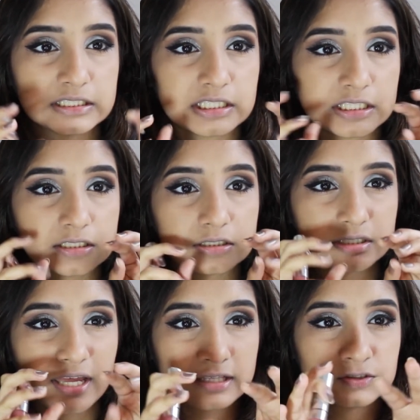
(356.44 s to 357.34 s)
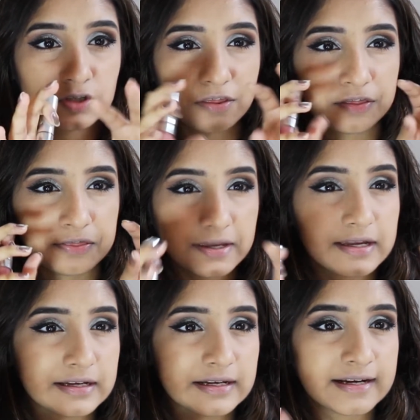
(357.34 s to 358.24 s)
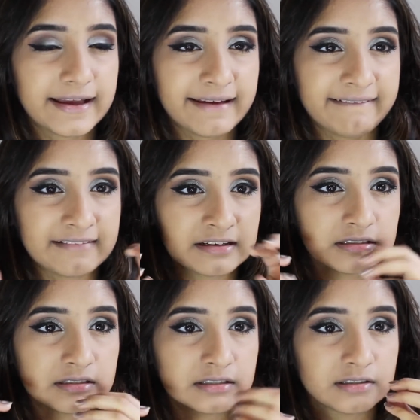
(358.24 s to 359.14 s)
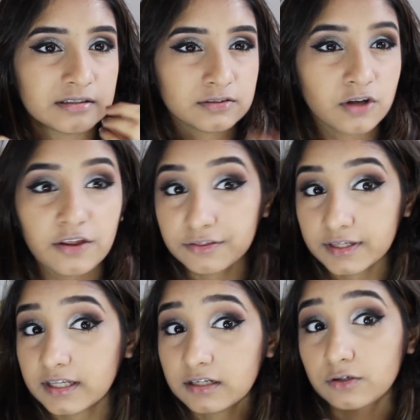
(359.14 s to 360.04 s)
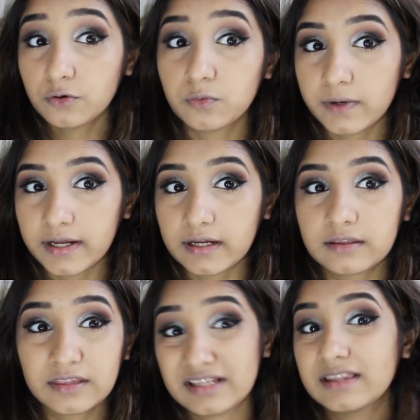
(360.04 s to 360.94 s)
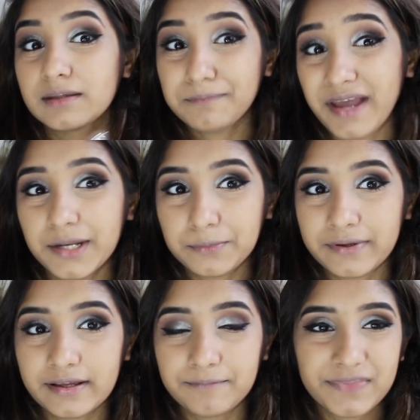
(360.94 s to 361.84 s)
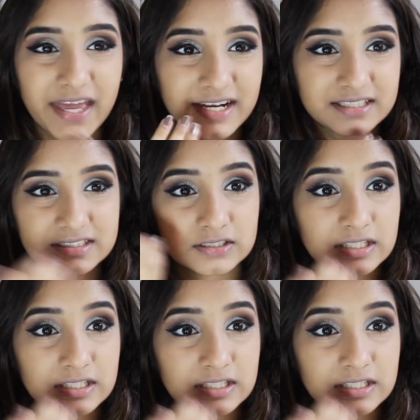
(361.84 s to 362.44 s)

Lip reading: like extra thick, and not thick in a good way, thick in the bad way, and it